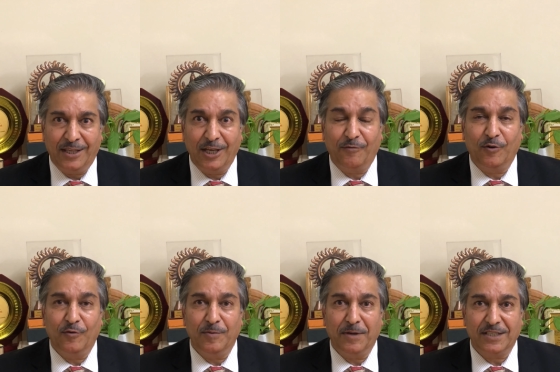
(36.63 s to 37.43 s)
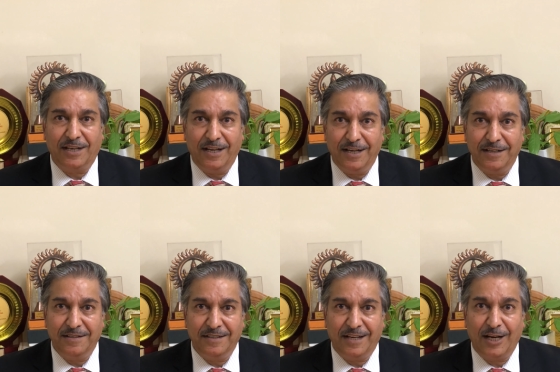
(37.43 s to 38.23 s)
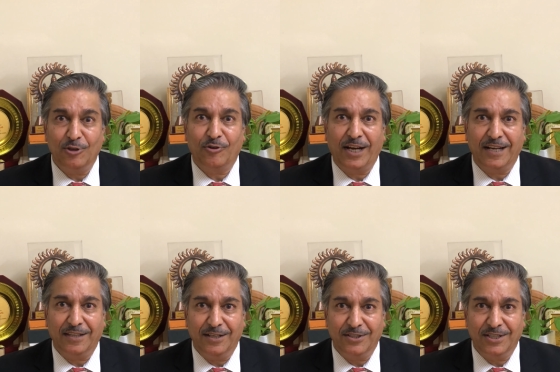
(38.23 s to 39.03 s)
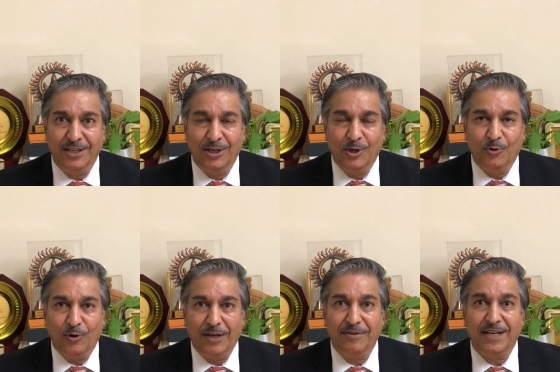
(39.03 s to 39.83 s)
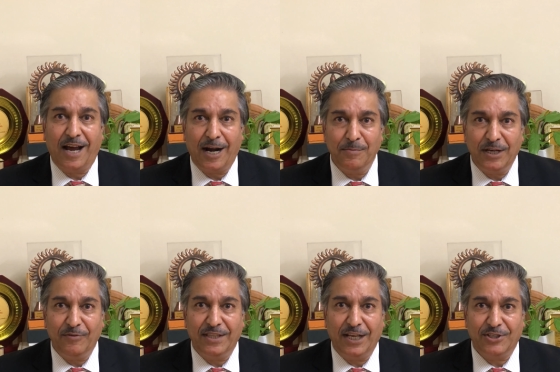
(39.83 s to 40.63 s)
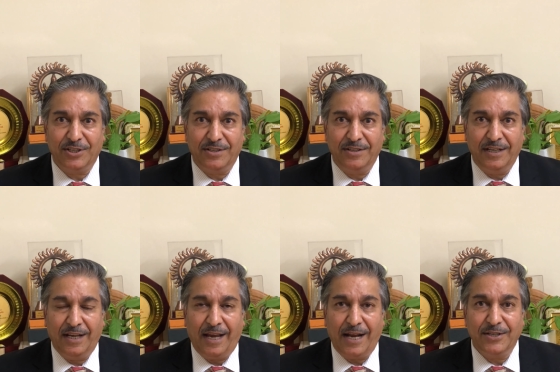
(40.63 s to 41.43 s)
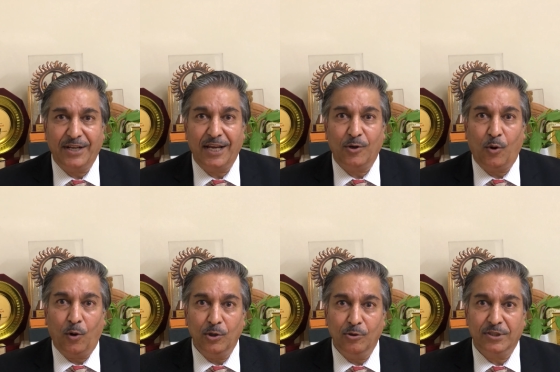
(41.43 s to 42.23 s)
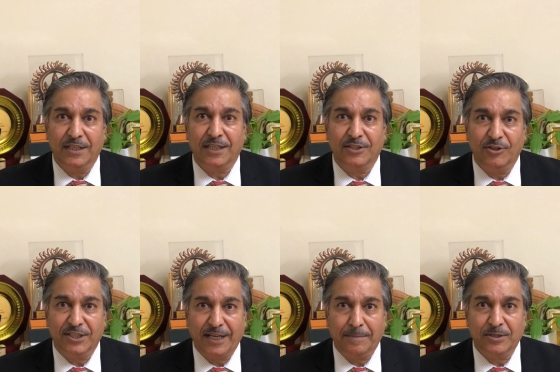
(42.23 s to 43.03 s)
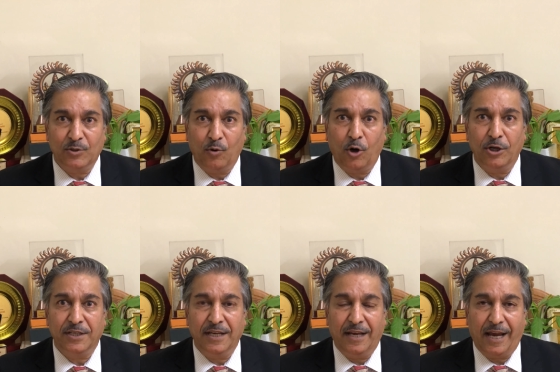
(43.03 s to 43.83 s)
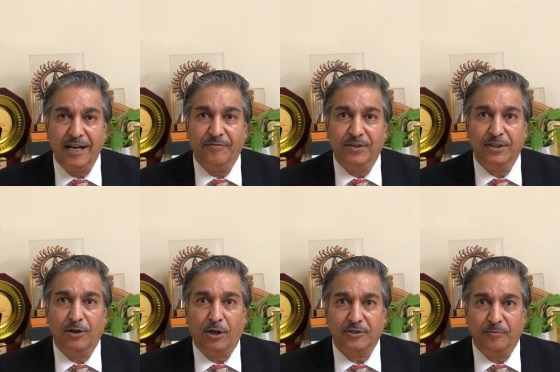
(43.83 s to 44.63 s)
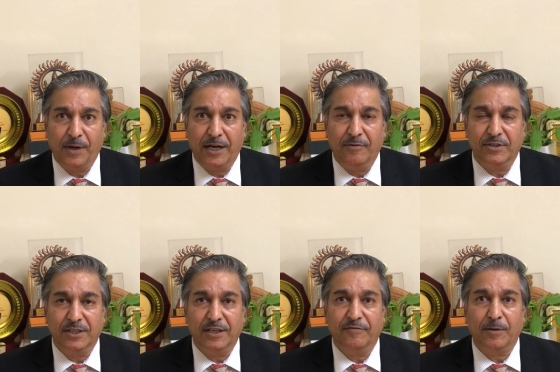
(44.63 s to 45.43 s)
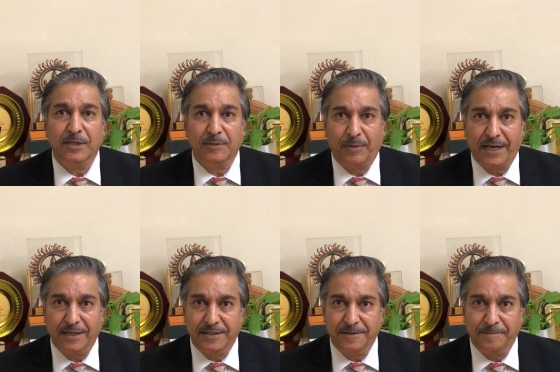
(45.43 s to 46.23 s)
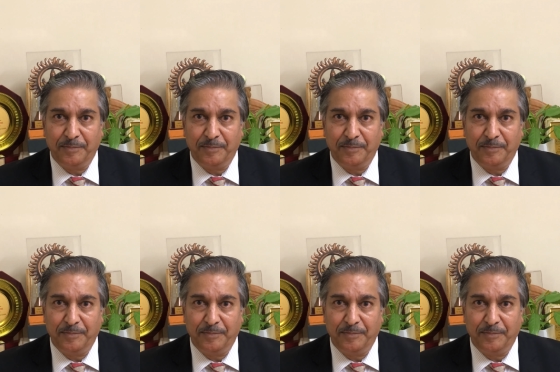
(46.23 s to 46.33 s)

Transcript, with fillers: Therefore, we must learn and educate others to live in harmony with nature and take all those necessary steps to halt any further loss of biodiversity from this planet.